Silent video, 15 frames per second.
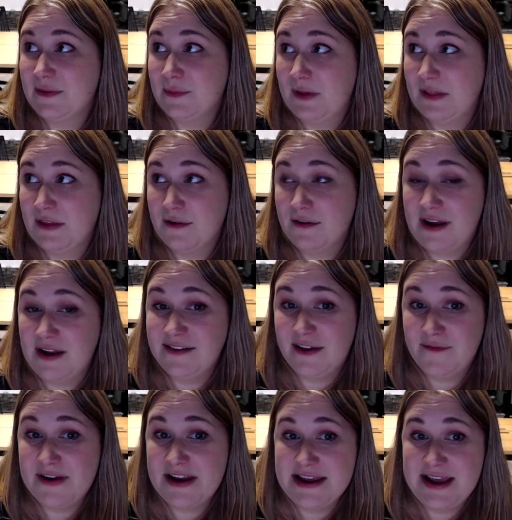with
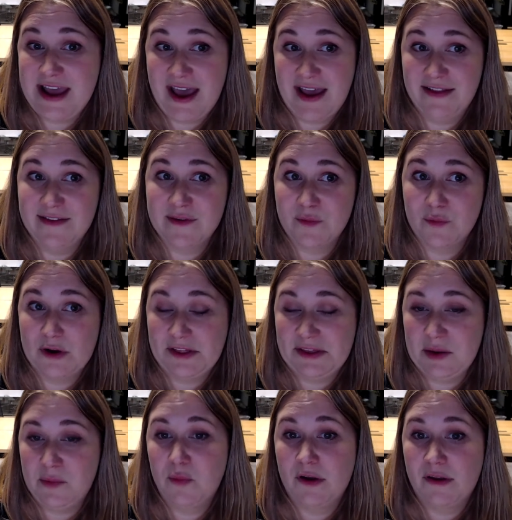creativity and really
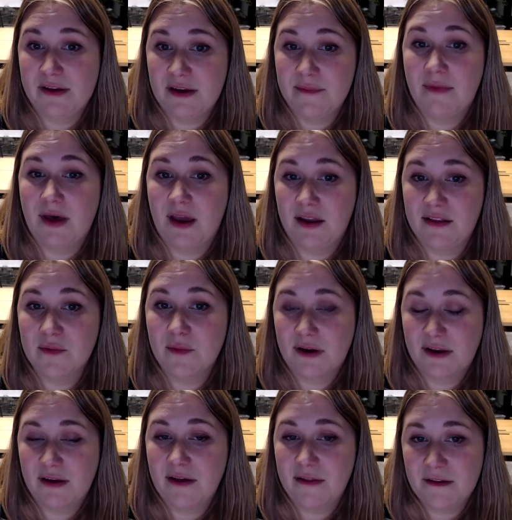brilliant minds
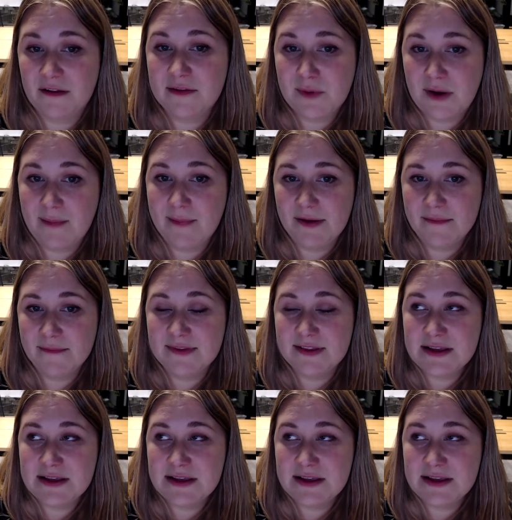working on these problems.